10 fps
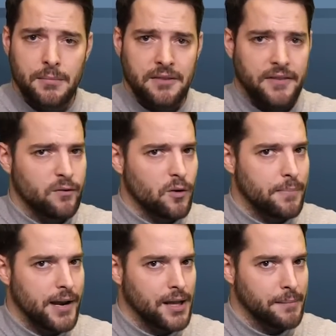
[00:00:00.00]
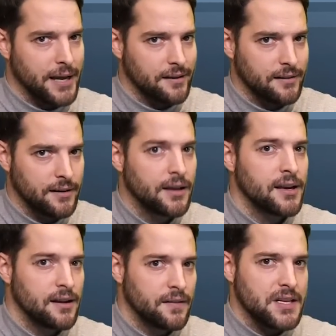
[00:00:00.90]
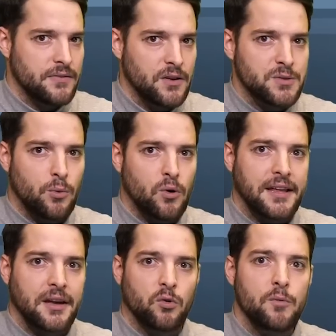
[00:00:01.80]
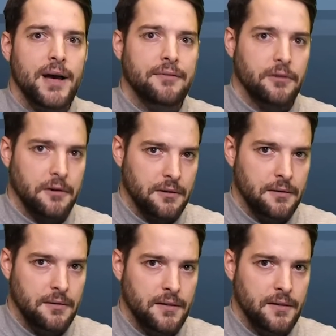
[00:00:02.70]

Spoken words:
But if I were a betting man, this feels more like a group effort.